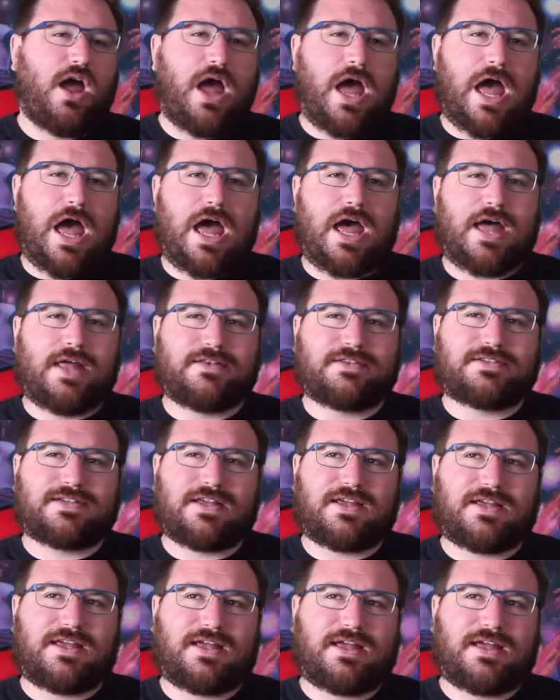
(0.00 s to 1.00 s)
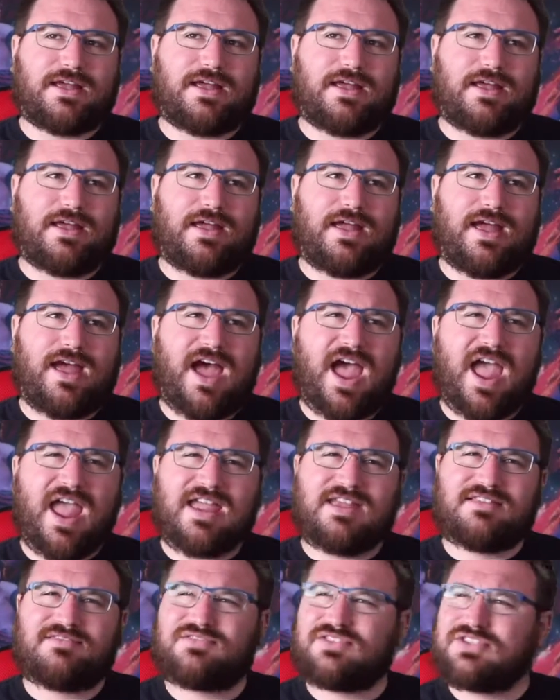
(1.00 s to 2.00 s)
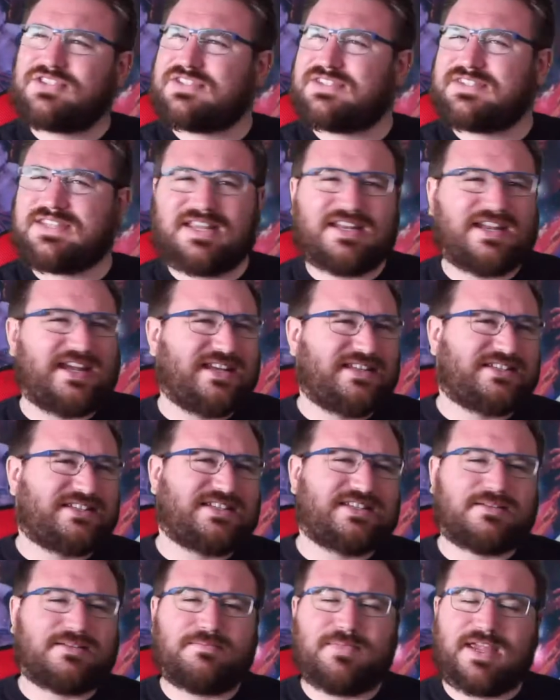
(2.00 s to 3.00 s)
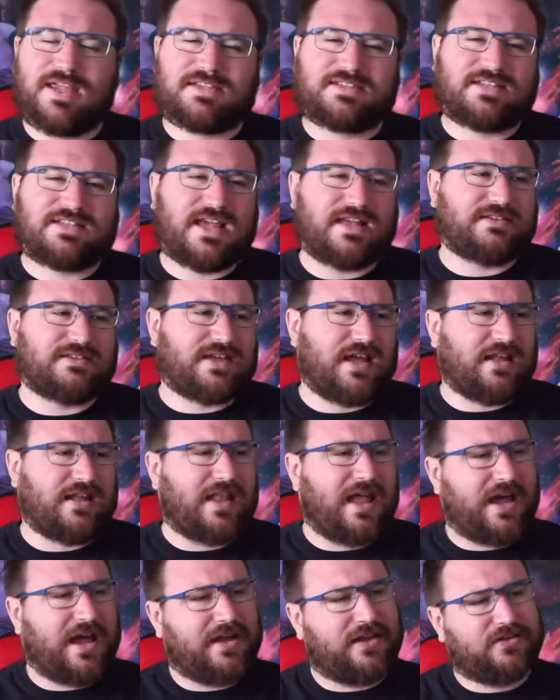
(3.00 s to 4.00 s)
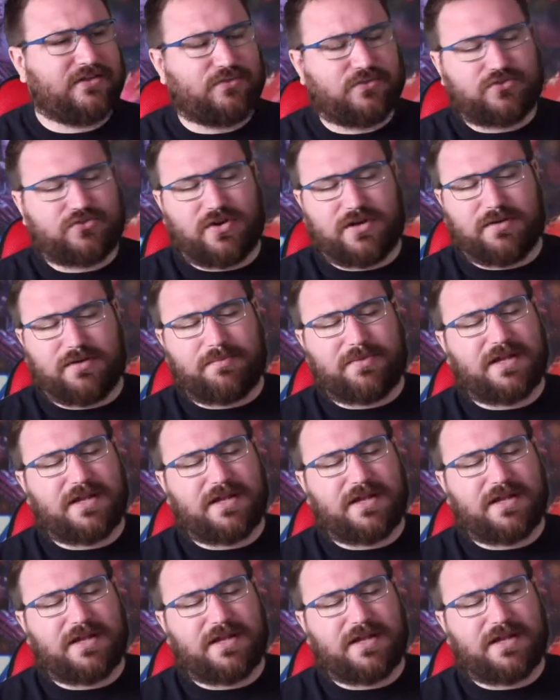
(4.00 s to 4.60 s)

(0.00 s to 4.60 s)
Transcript: and I just it didn't make sense. Elias was trying to